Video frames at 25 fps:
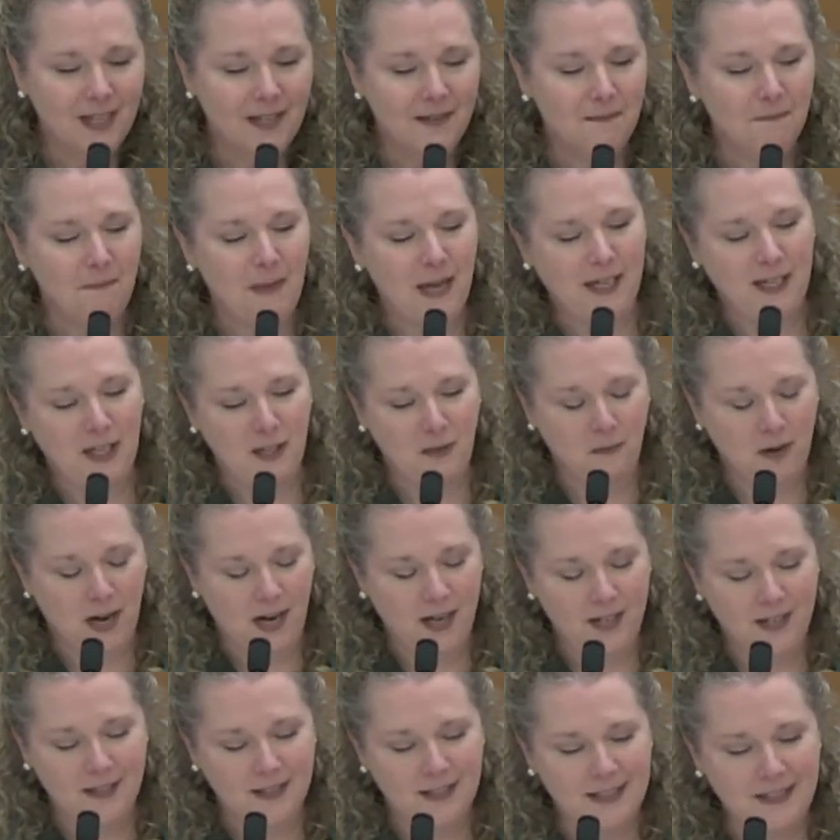Peggy
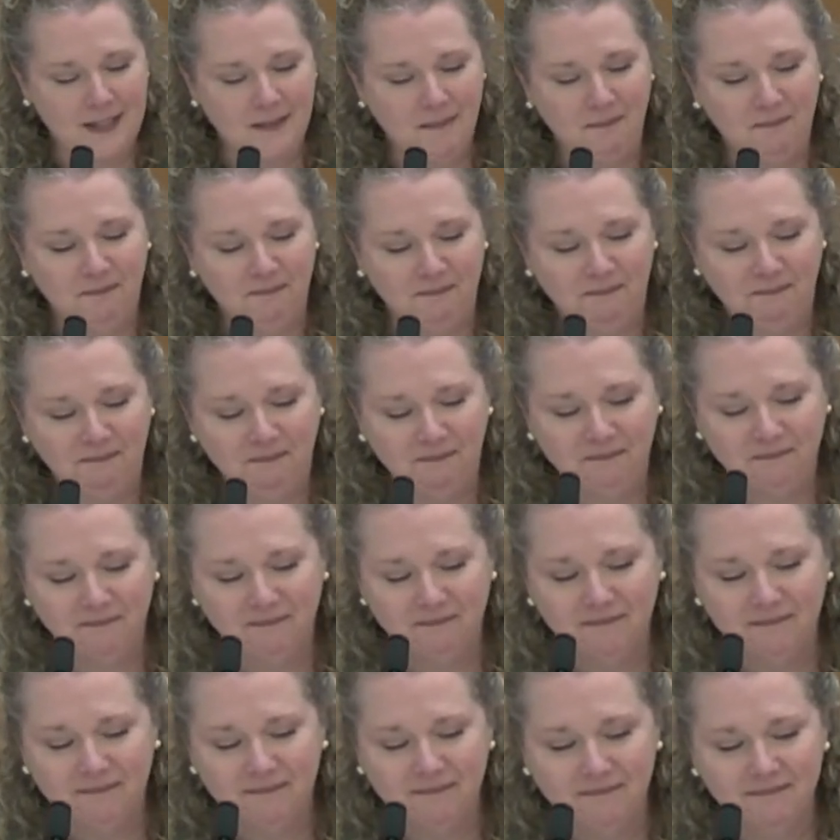writes,
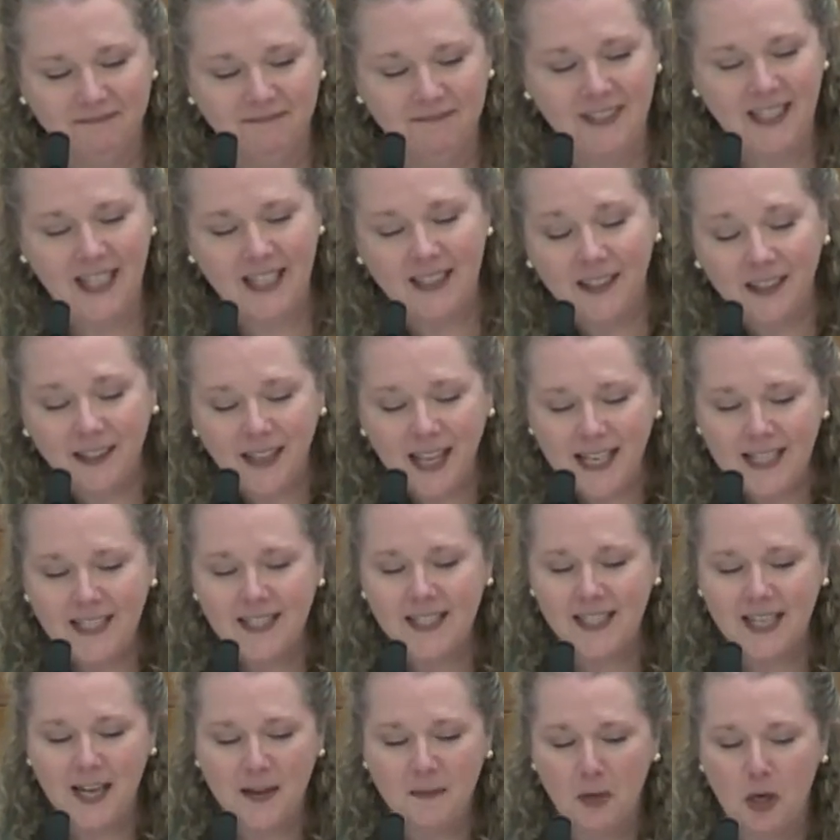"In the late
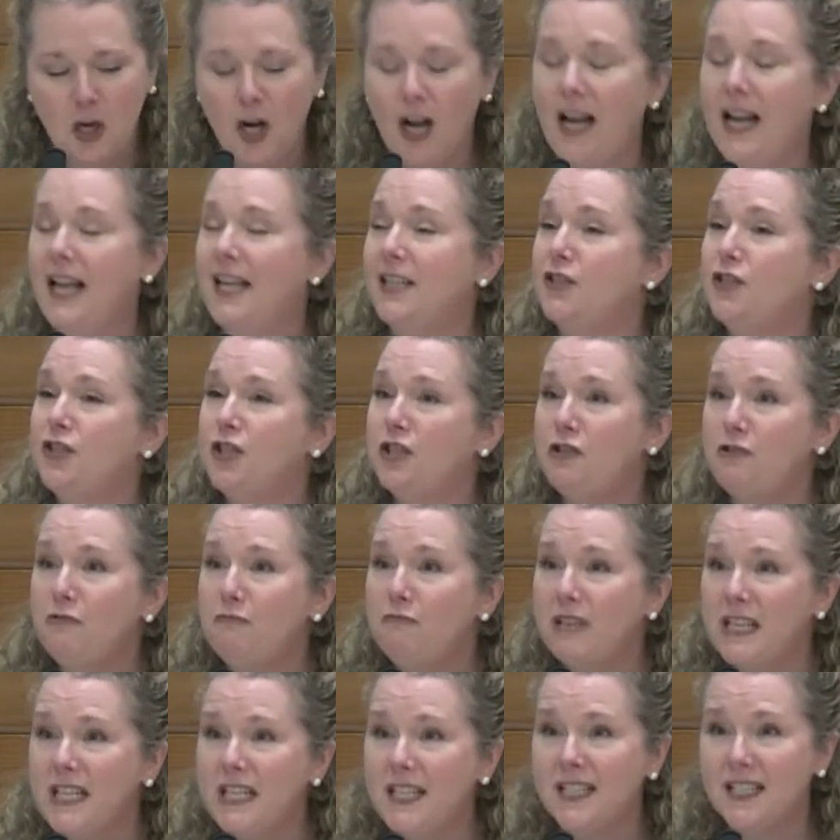summer, I had 2
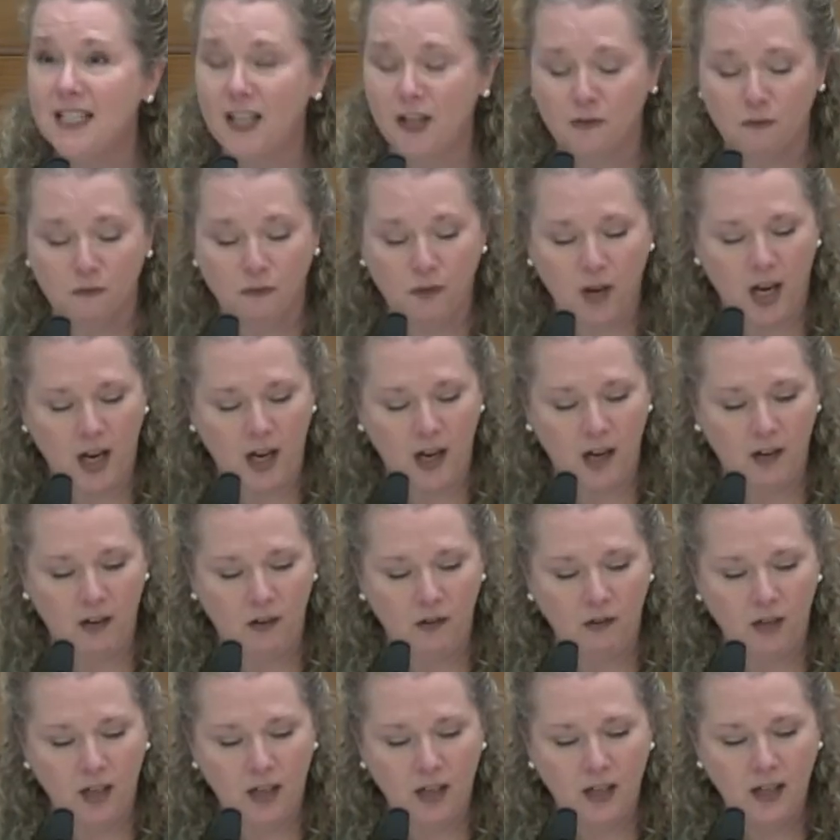weeks in a
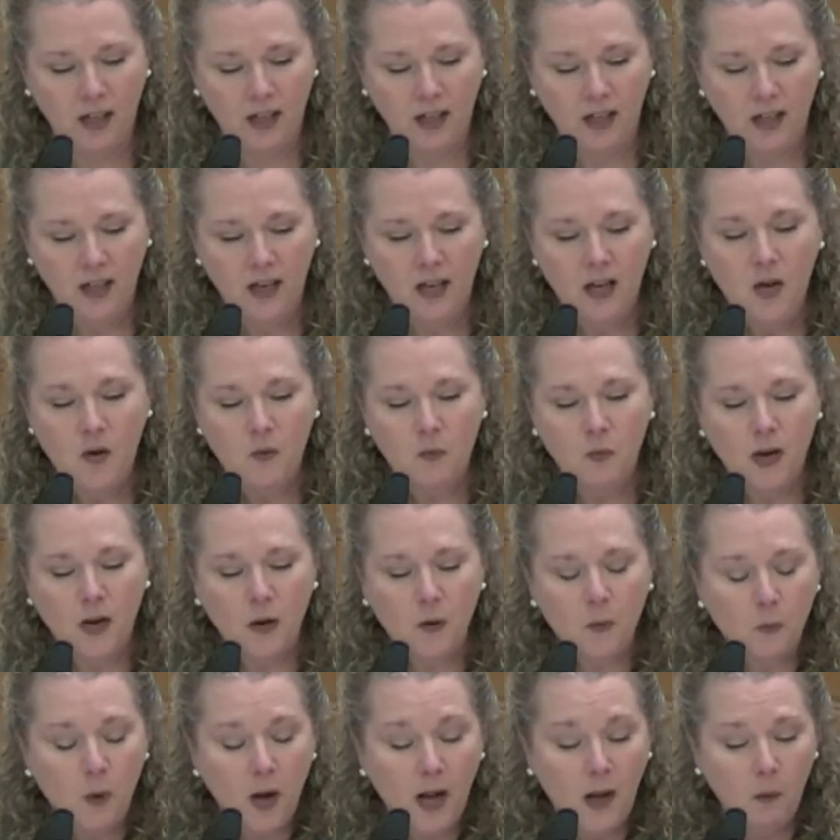row where
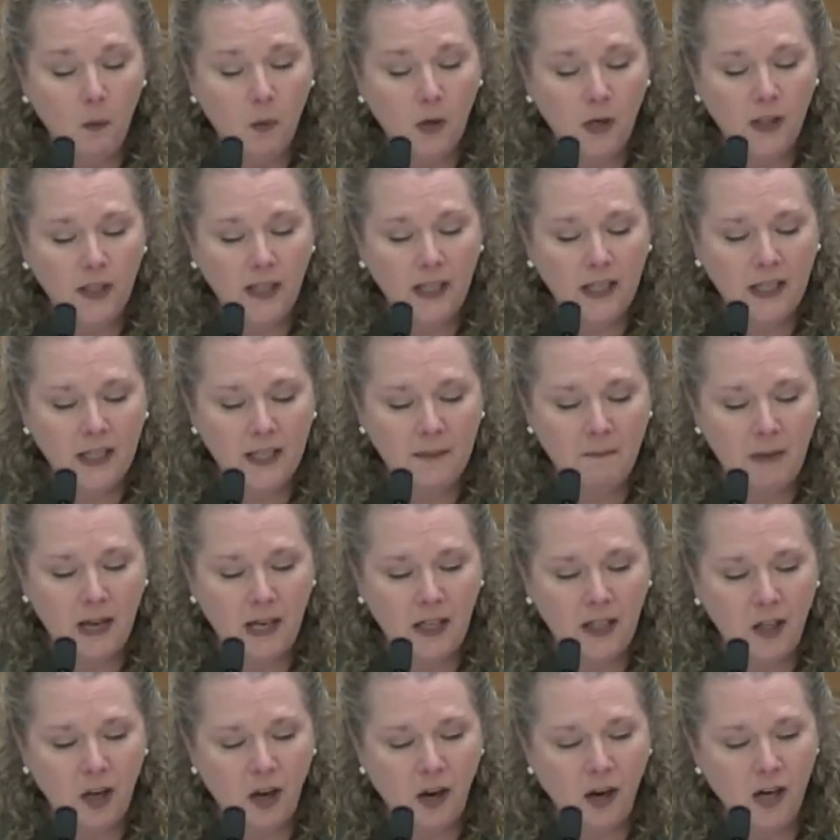while working in my
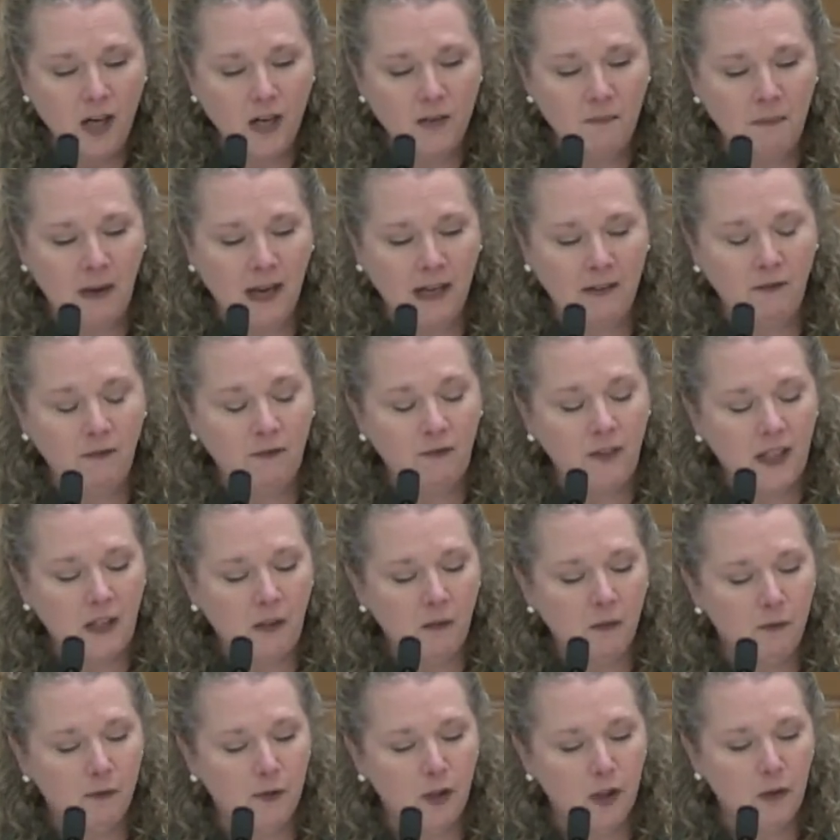yard, my feet
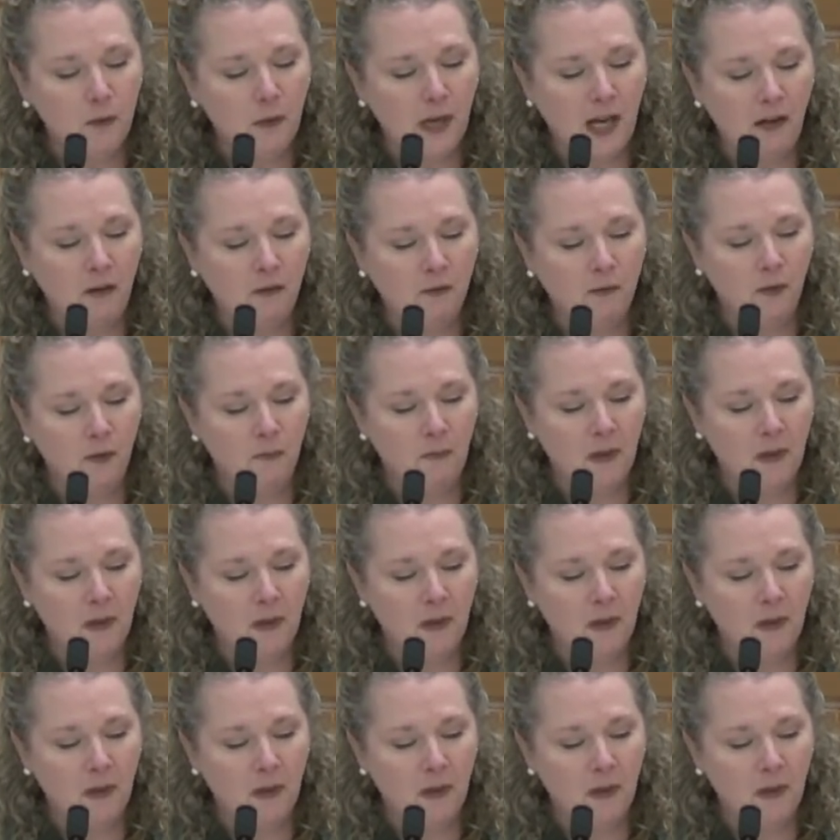flew out from